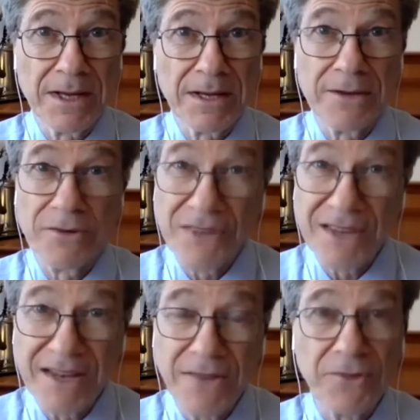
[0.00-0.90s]

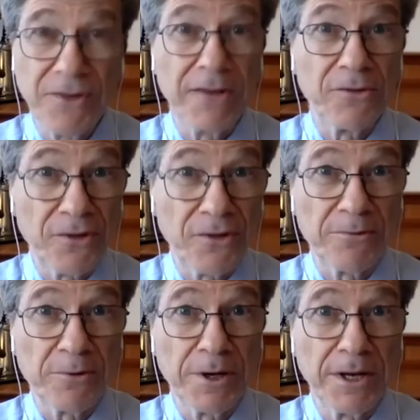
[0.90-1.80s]
disease and
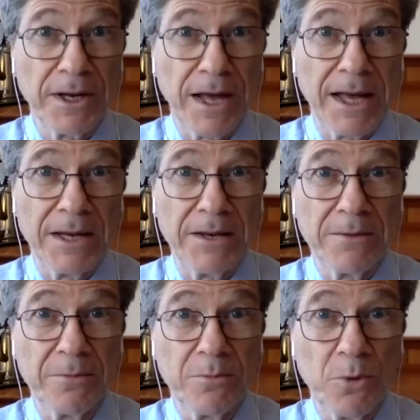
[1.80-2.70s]
suffering and
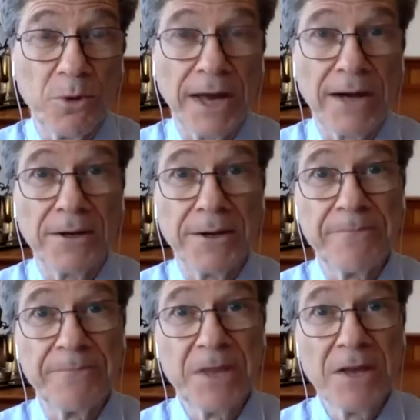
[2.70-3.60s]
mortality.
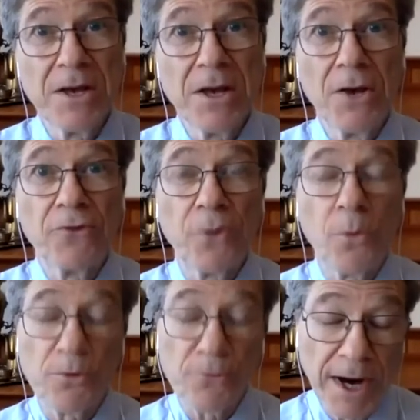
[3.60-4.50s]
So
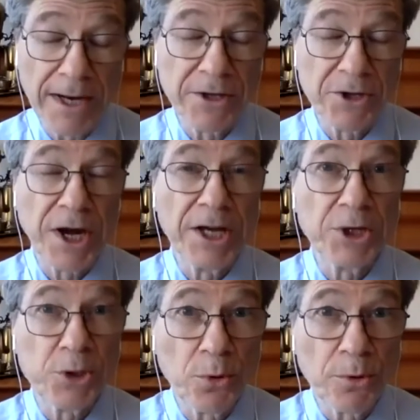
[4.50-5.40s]
we're trying to
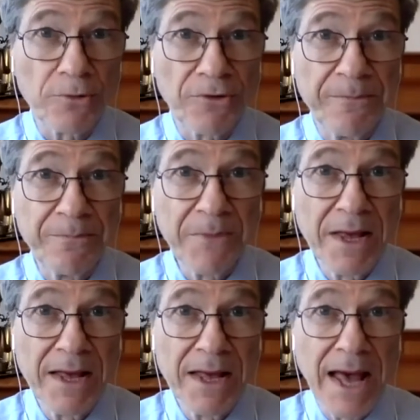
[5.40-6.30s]
change course.
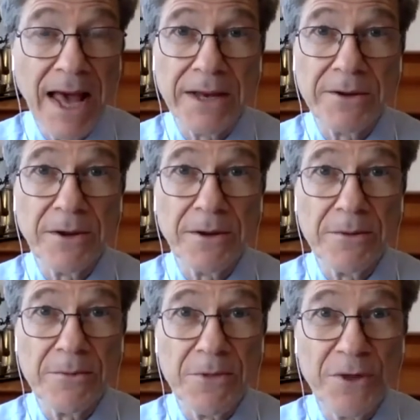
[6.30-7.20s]
And
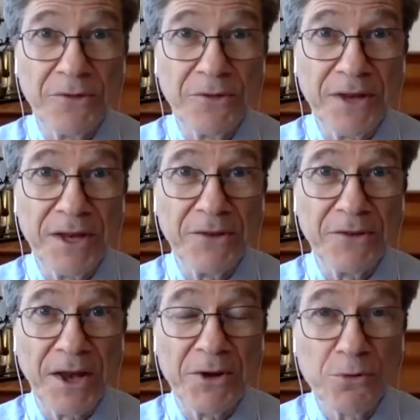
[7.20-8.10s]
this is
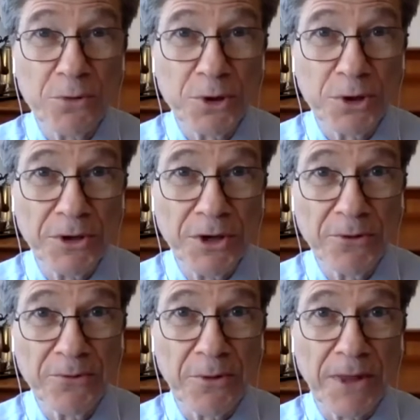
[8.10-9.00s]
a crucial year
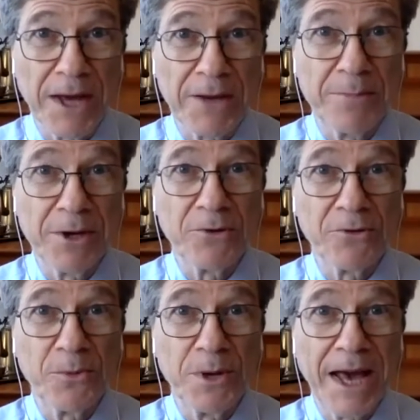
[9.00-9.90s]
for that,
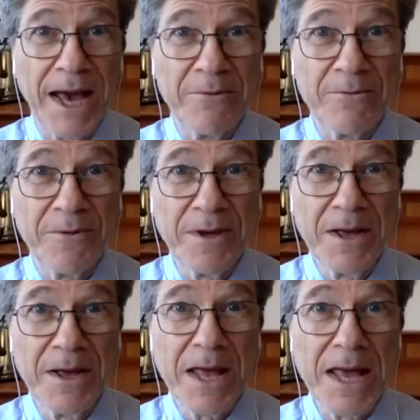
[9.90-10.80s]
because we have
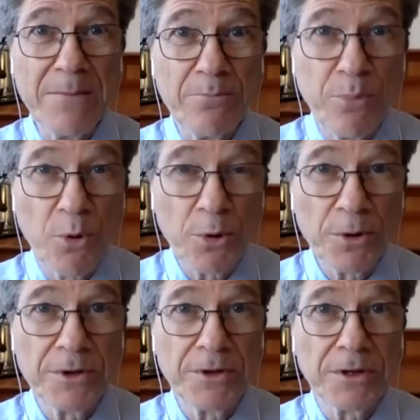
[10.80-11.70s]

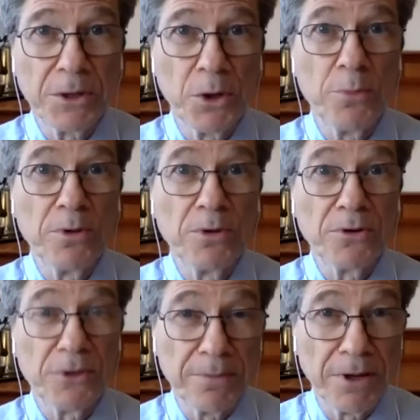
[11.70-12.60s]
important global
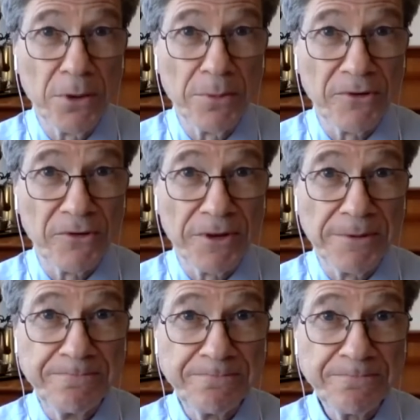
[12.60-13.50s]
diplomacy.
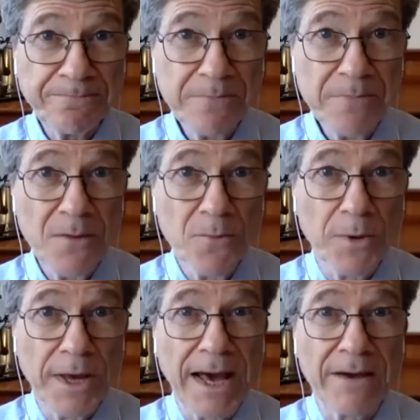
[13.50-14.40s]

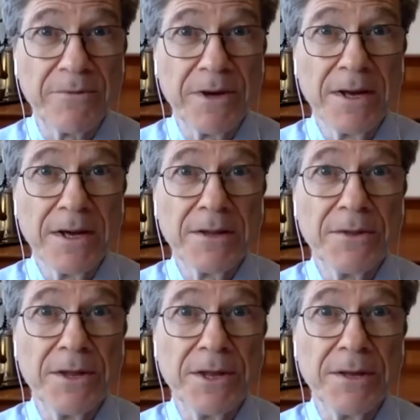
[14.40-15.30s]
We have
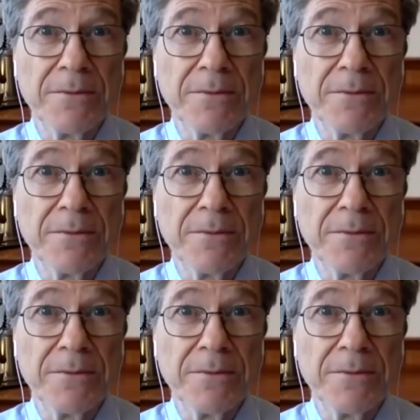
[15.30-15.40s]
the